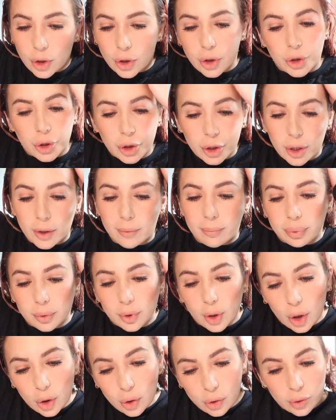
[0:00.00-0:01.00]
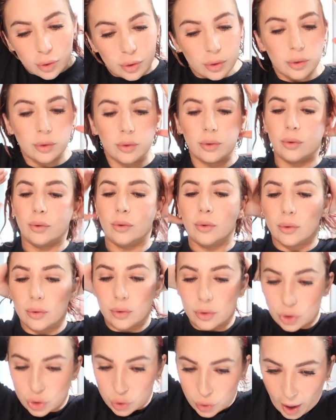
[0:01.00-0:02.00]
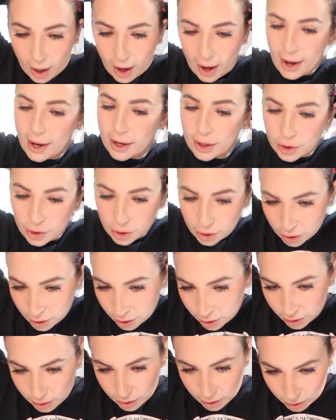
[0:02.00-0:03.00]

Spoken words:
you're gonna blow dry your